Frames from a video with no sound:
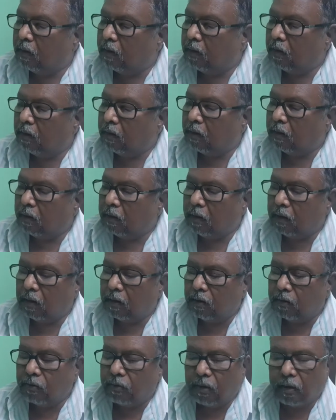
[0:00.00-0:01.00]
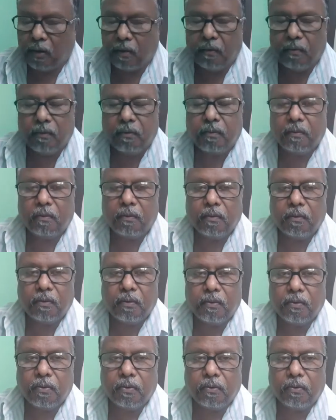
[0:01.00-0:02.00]
learn today.
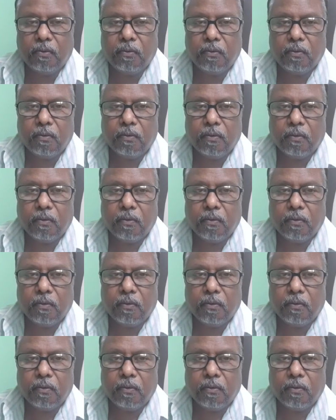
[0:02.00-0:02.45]
So,